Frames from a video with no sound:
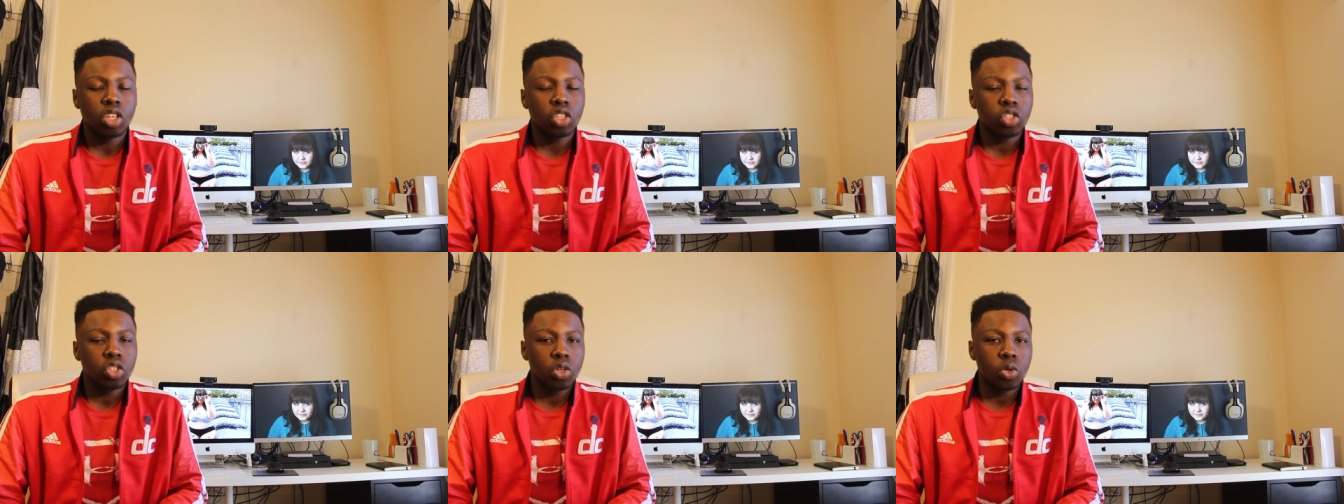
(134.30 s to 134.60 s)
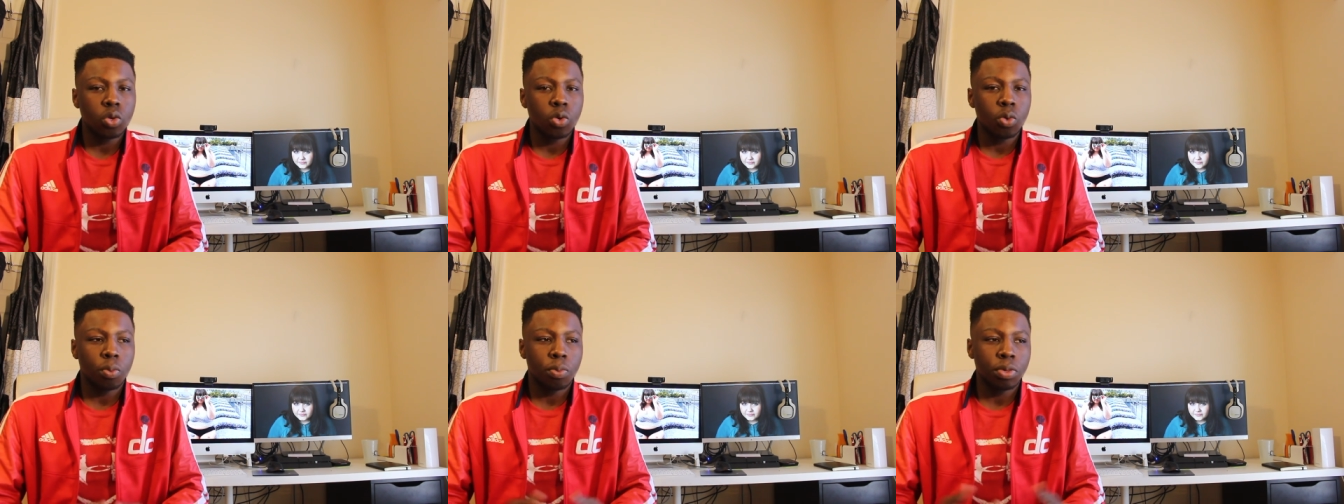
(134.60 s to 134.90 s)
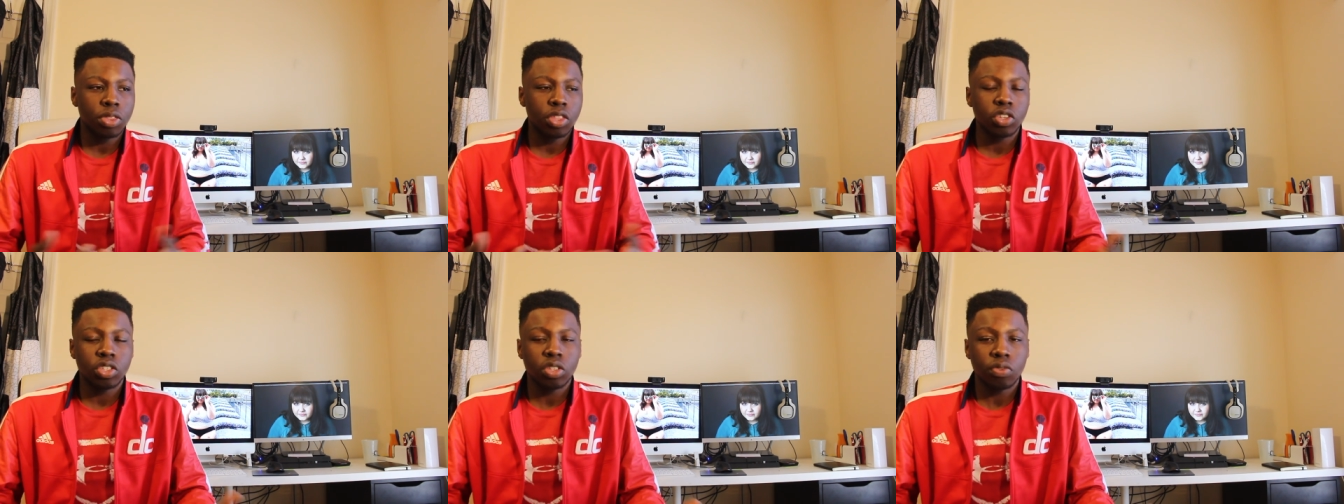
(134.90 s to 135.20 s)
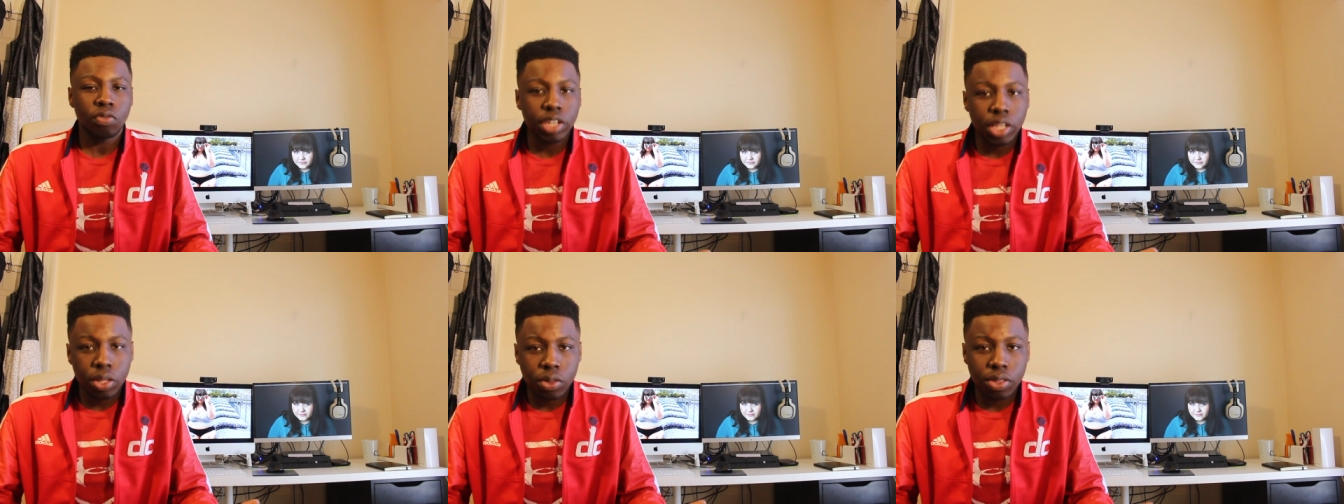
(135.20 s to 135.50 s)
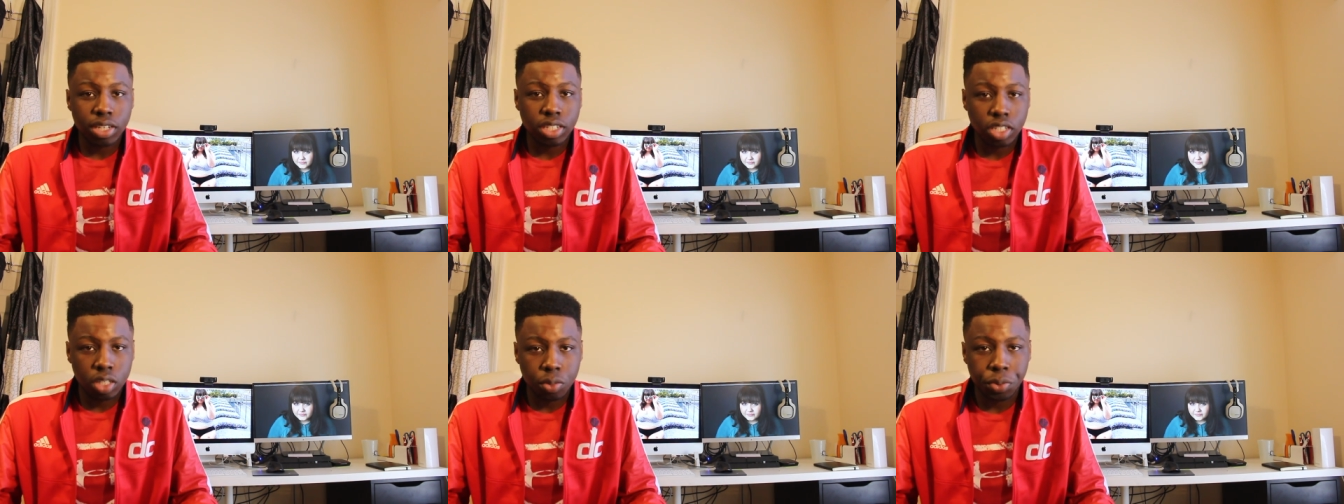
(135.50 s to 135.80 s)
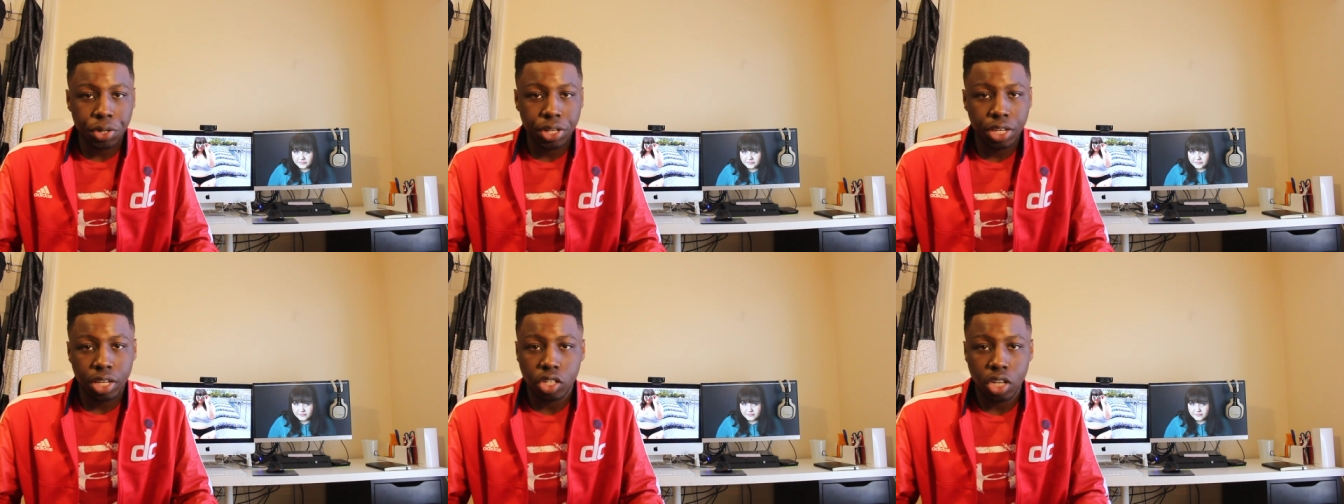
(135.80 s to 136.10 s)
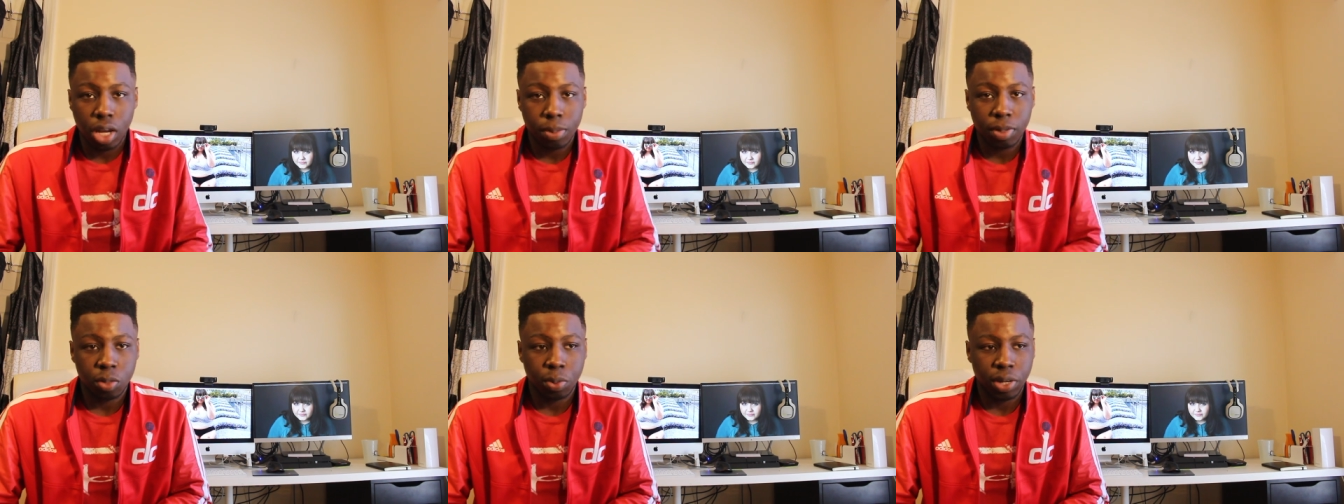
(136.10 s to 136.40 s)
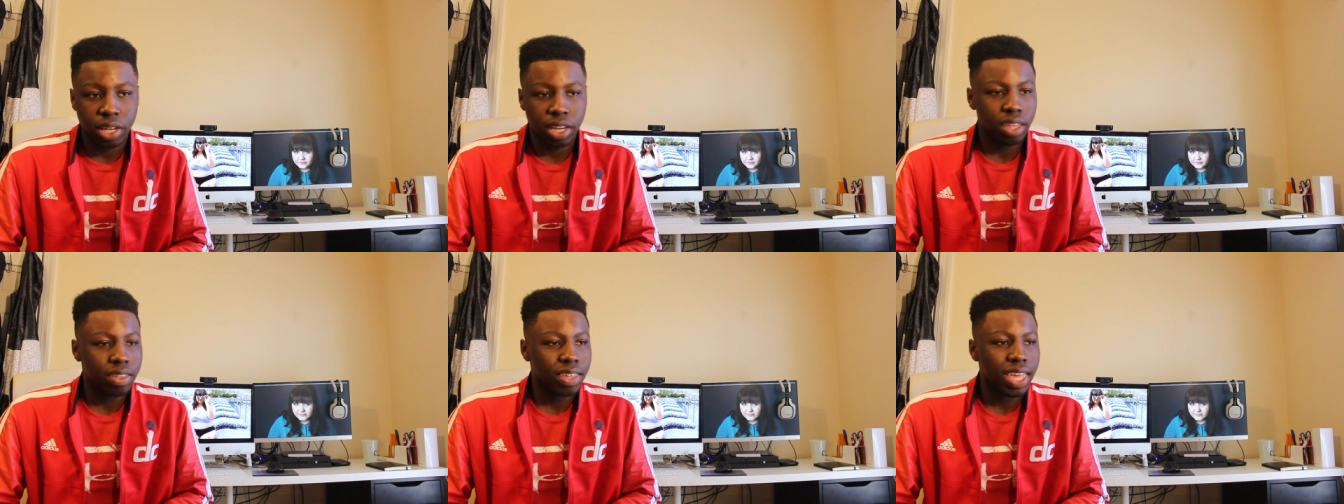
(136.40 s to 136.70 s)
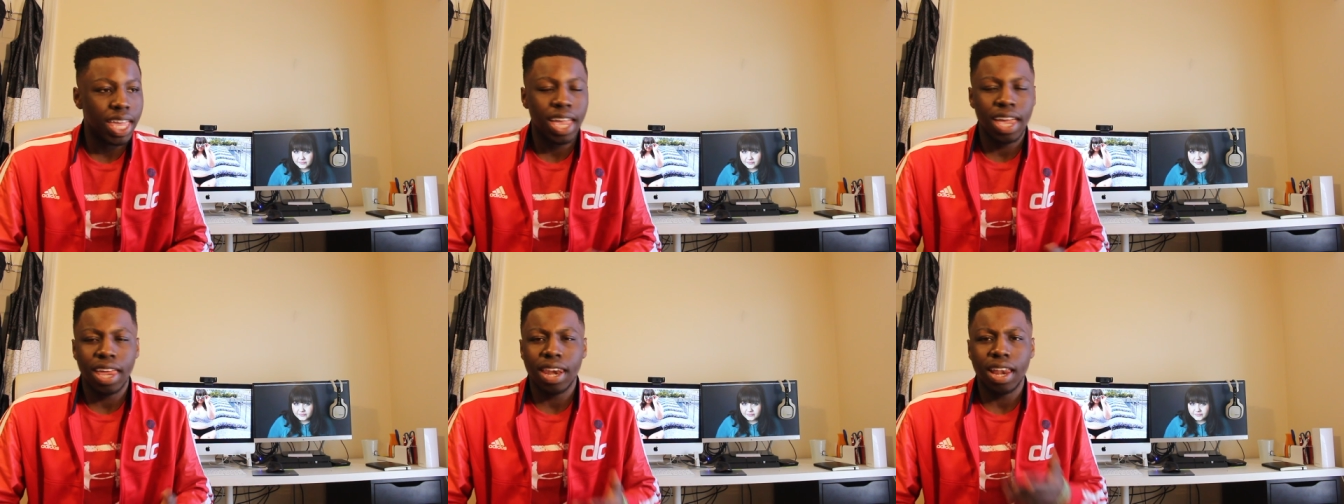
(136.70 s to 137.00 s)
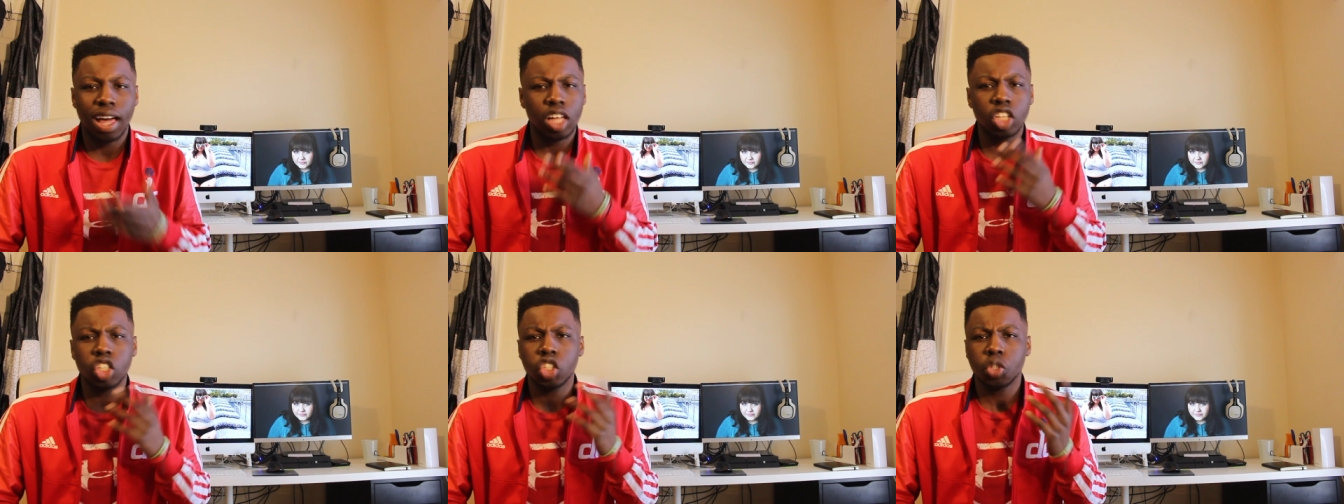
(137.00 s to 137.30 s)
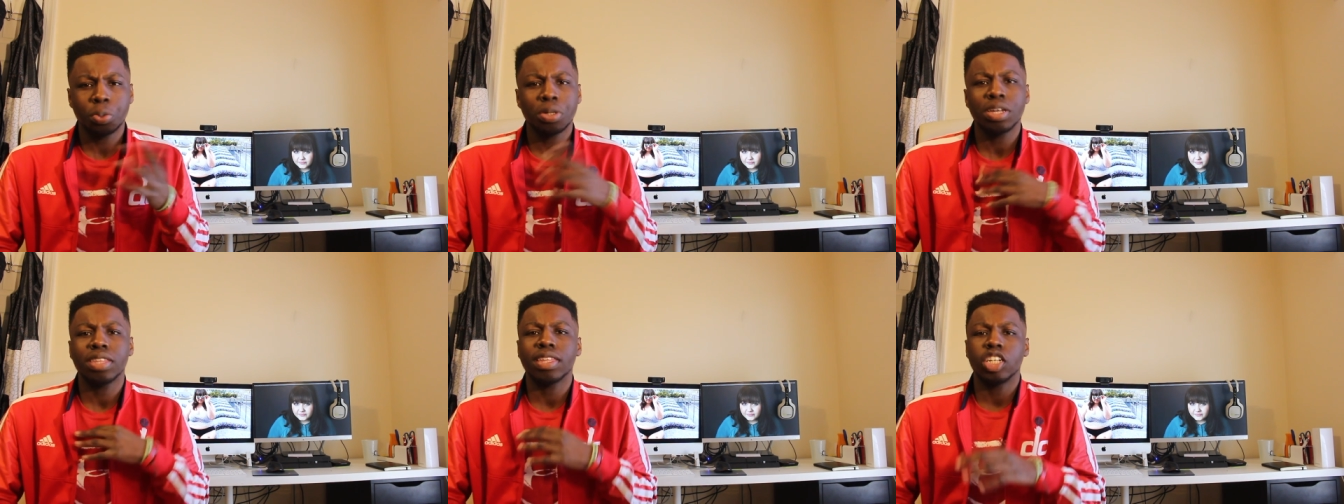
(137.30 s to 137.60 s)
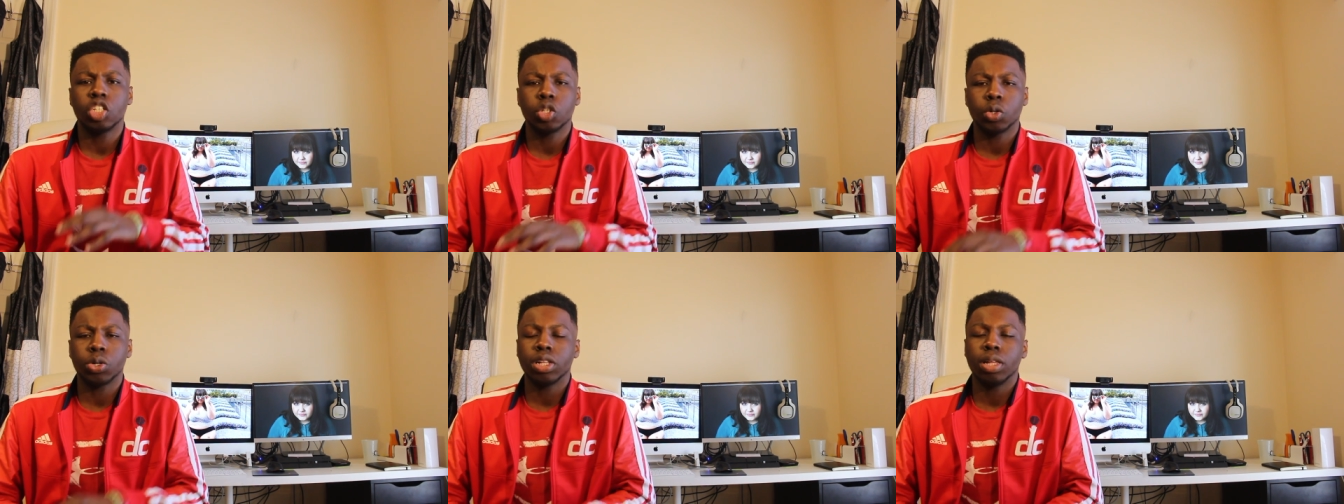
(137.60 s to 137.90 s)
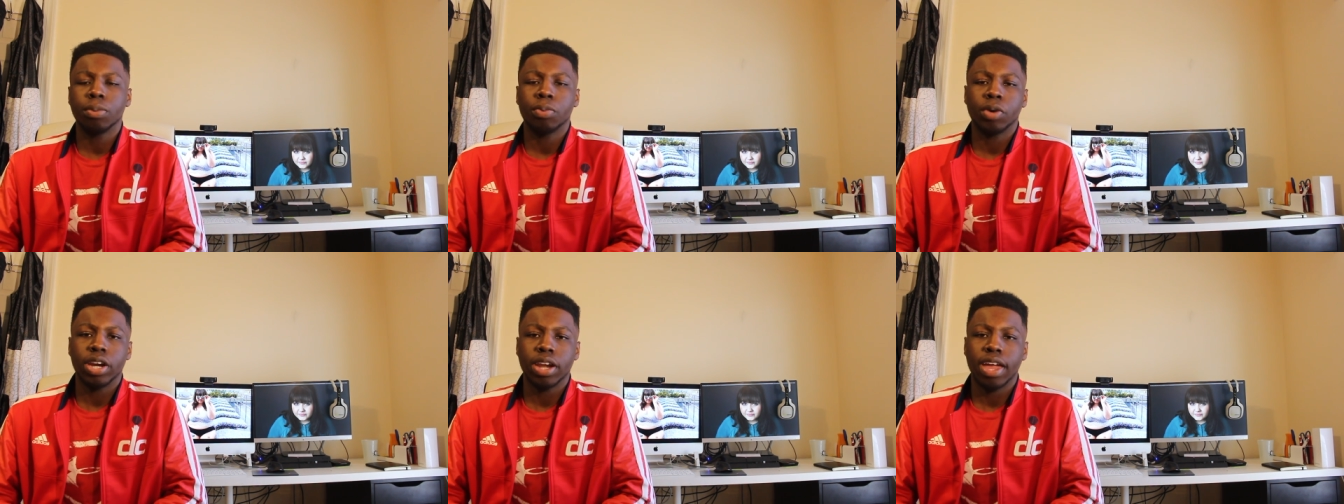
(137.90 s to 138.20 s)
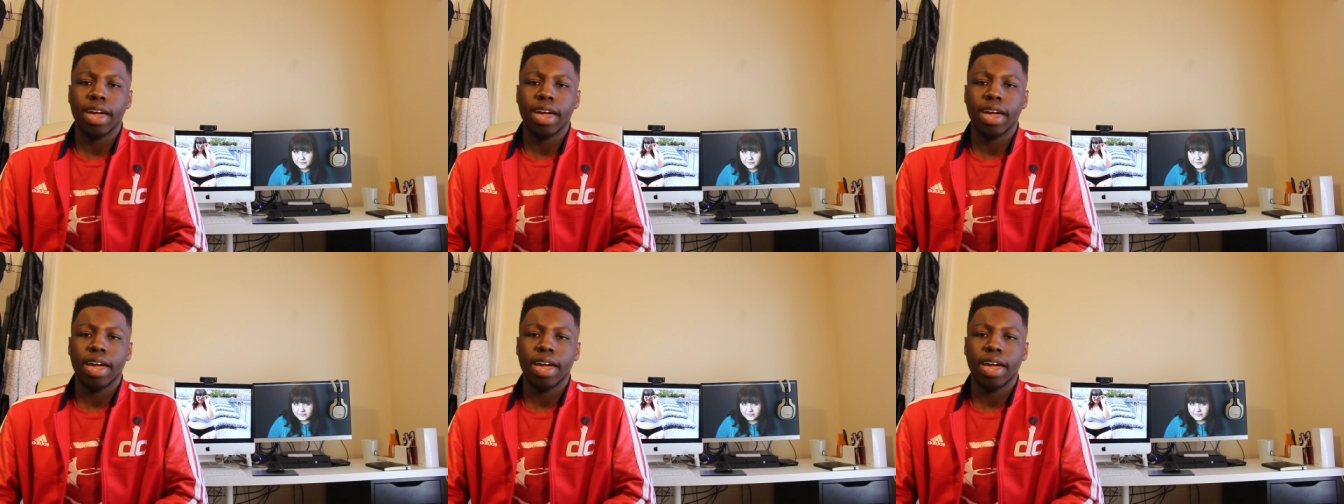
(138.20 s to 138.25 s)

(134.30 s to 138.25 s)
So, but there's a video that does a pretty good job explaining it, and I'll just play that short clip right